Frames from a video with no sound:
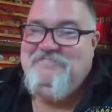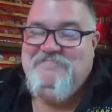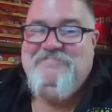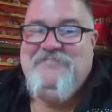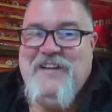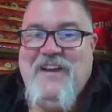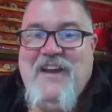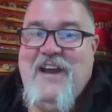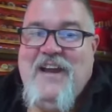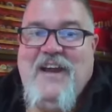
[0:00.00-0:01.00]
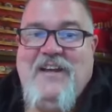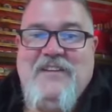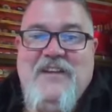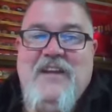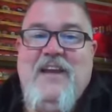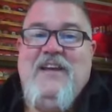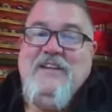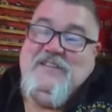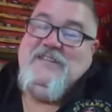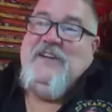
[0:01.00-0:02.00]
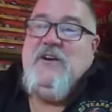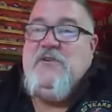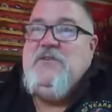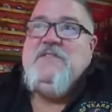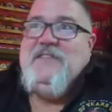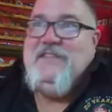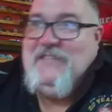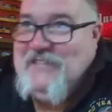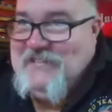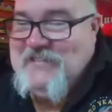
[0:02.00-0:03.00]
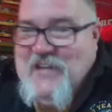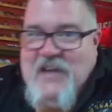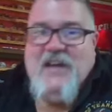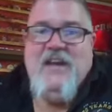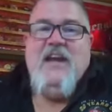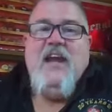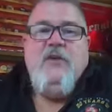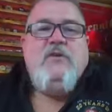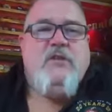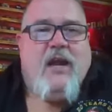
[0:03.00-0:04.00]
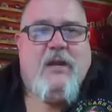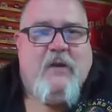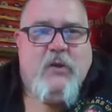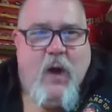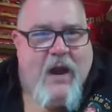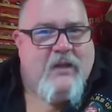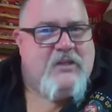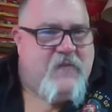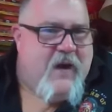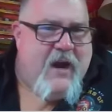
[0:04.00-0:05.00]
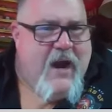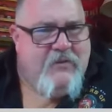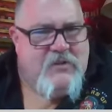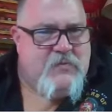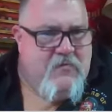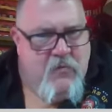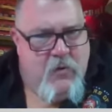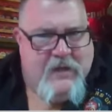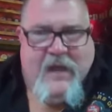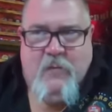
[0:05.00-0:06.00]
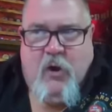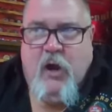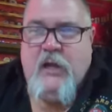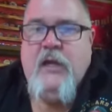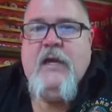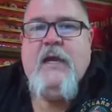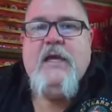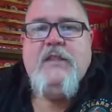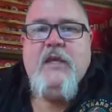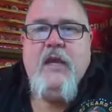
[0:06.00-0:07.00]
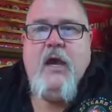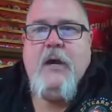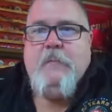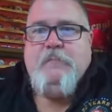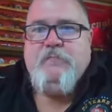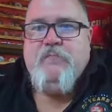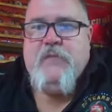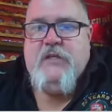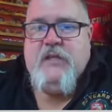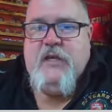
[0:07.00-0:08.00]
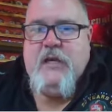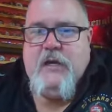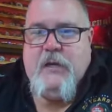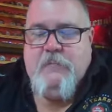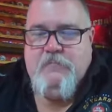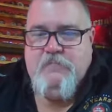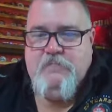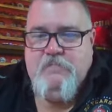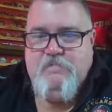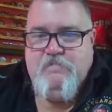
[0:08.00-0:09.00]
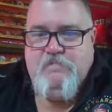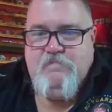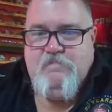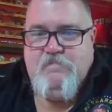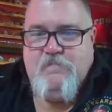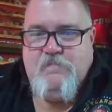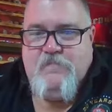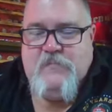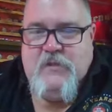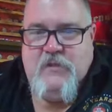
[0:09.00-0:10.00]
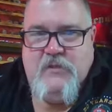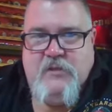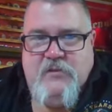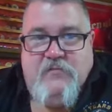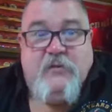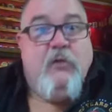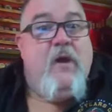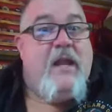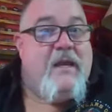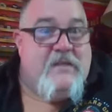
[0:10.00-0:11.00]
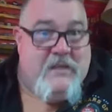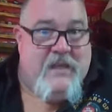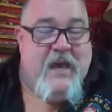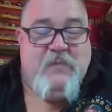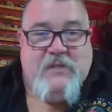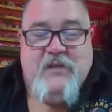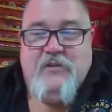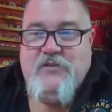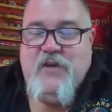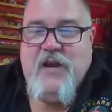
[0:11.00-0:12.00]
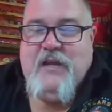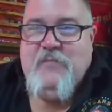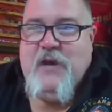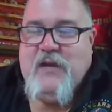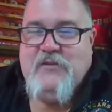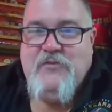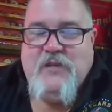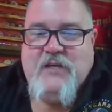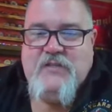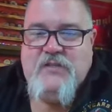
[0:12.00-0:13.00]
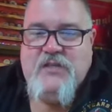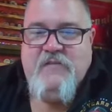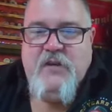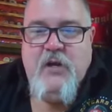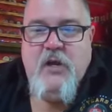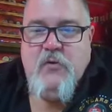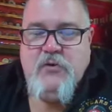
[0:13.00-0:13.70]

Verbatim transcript: Fair enough you know, but I, I, I and you were talking about the wireless fire hydrants before we came on. Yeah, the um, the um, the, the, Floridians at that particular training and back in 2007 were